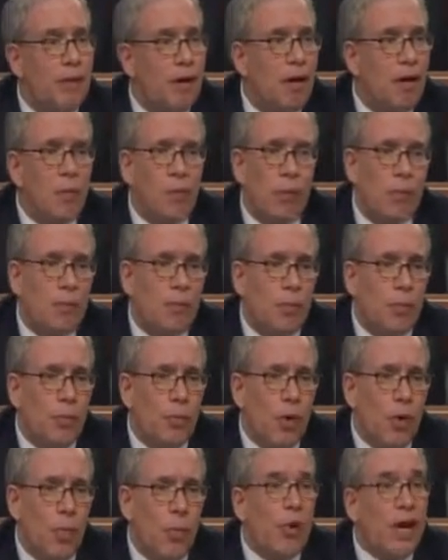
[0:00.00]
on
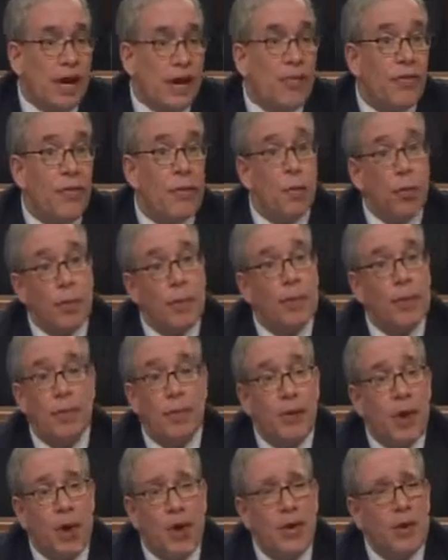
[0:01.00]
with women
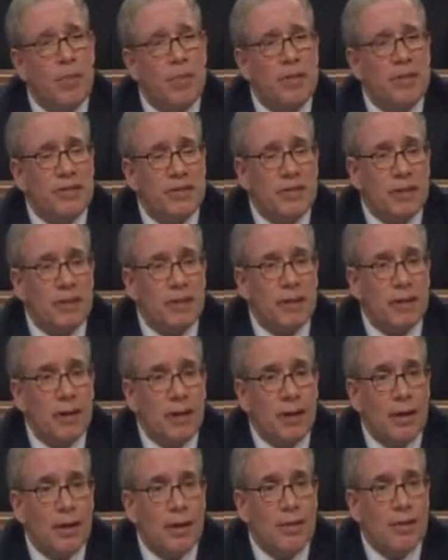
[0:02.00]
and minority-owned businesses.
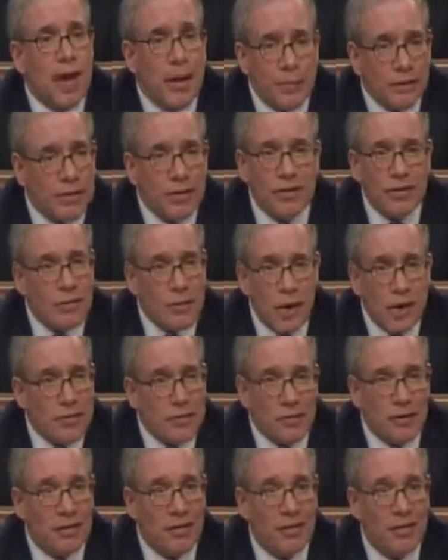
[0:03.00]
It's absolutely
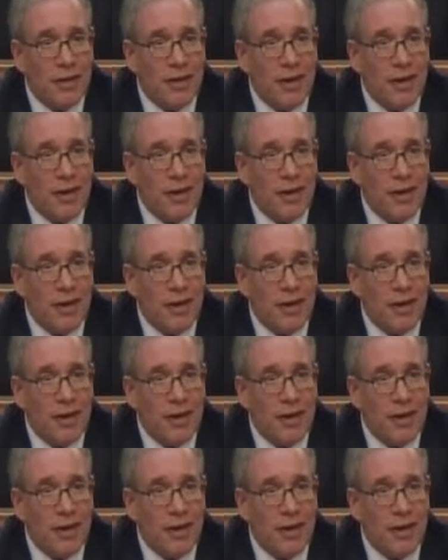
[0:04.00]
disgraceful.